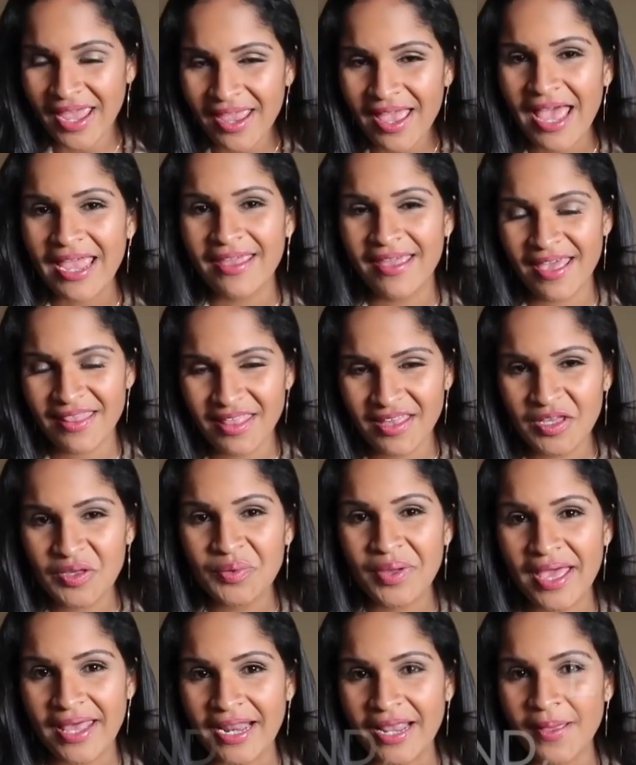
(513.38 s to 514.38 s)
Hey, I get that
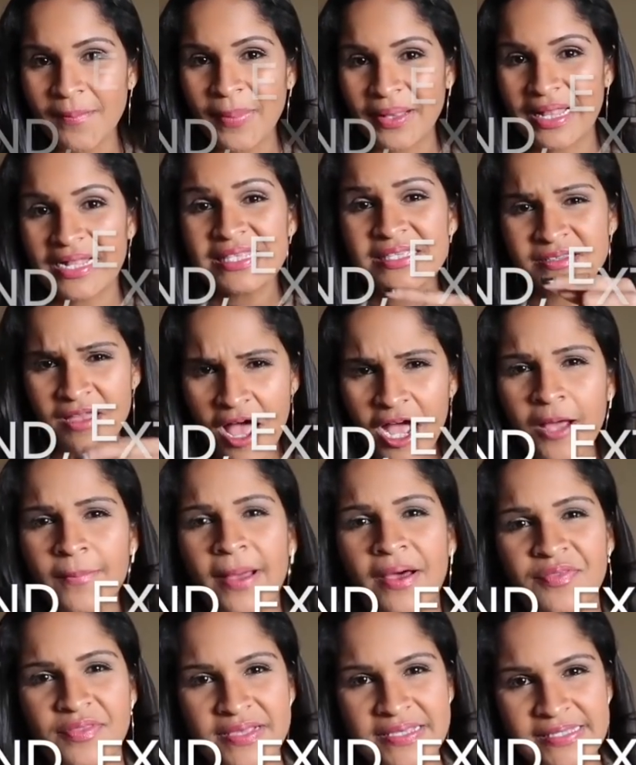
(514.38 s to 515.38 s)
you get it, but let's talk
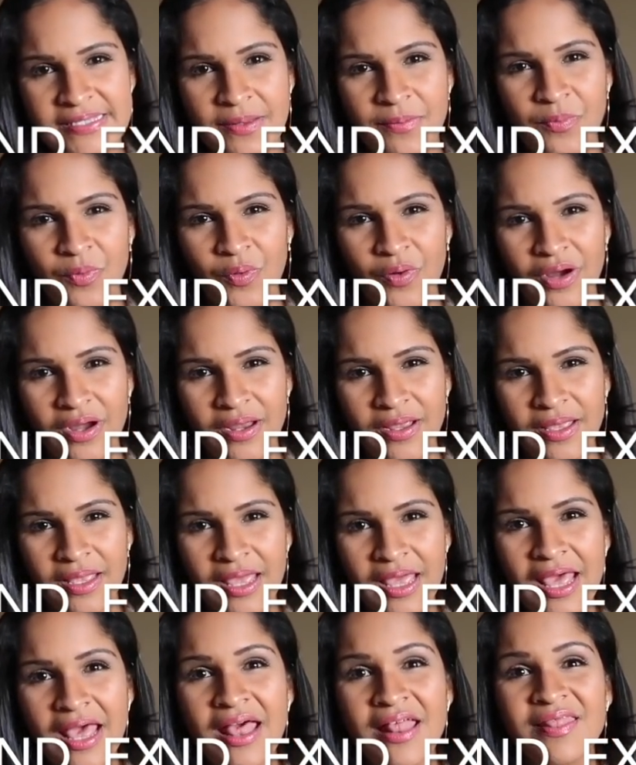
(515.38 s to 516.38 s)
about this some more.
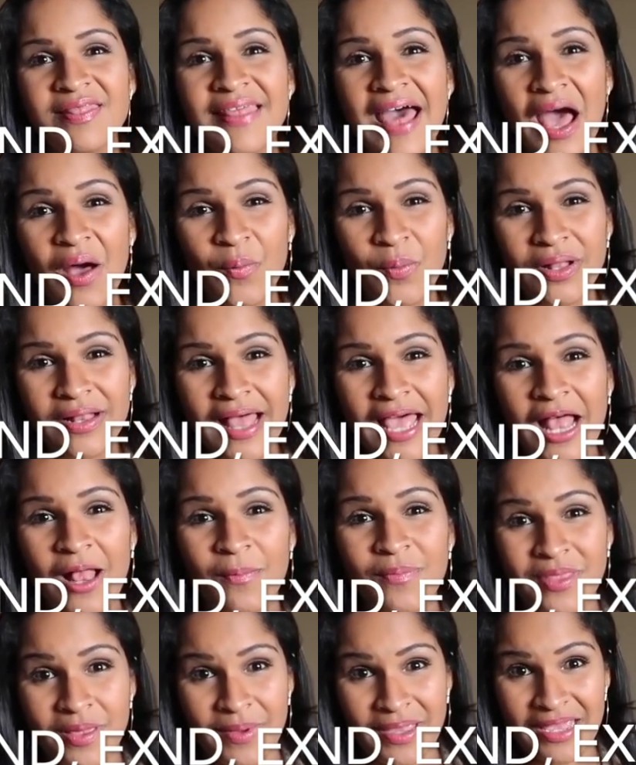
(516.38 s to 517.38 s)
That will
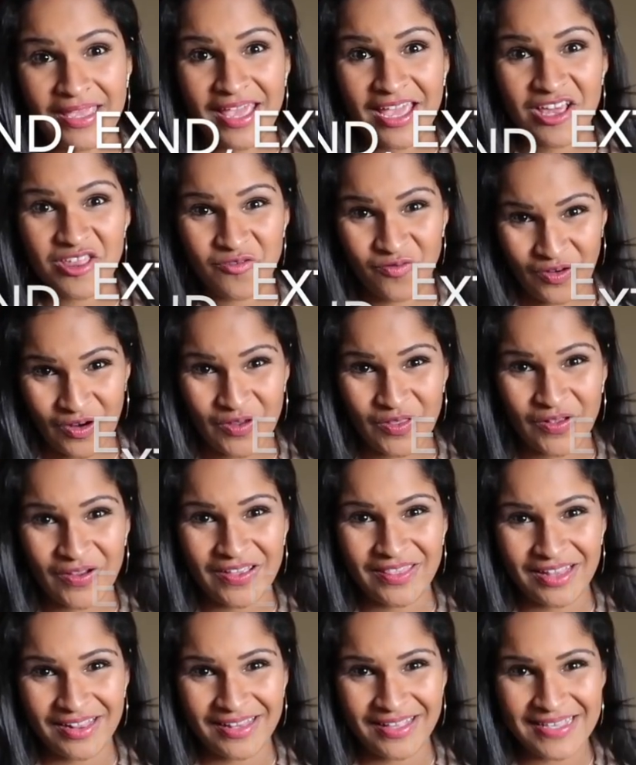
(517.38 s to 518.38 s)
help them engage further
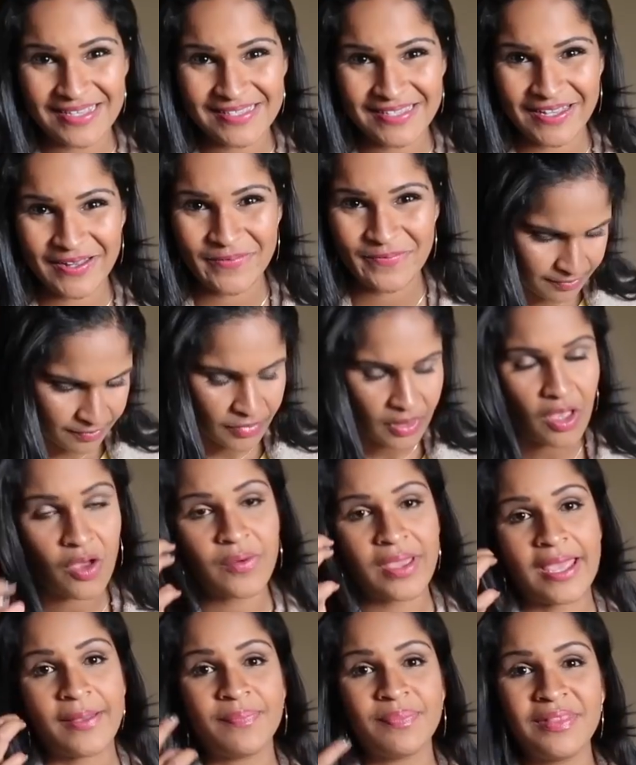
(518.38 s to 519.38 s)
in the lesson.
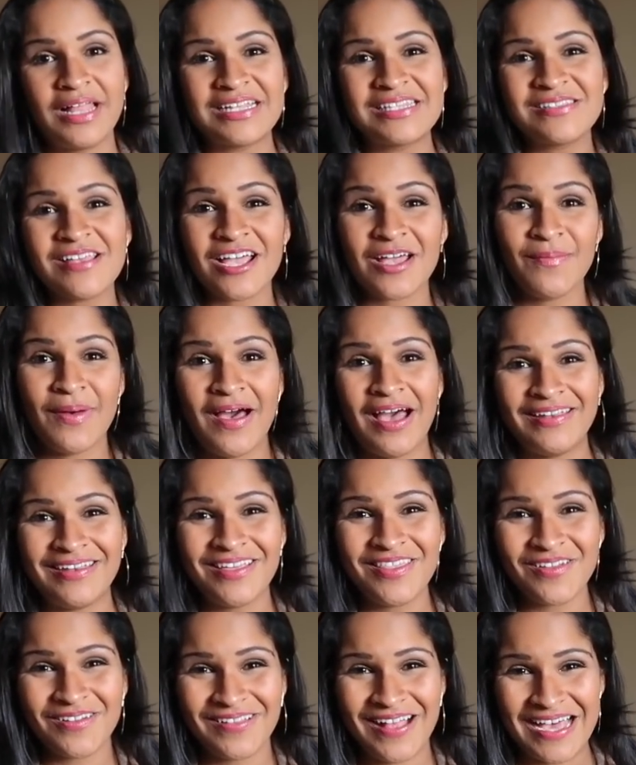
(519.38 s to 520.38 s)
Okay, let's talk about
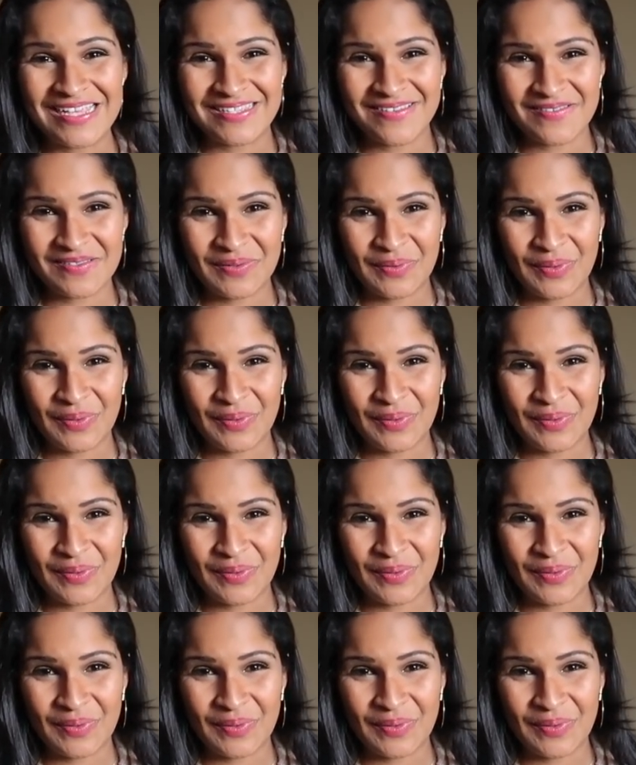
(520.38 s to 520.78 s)
another class of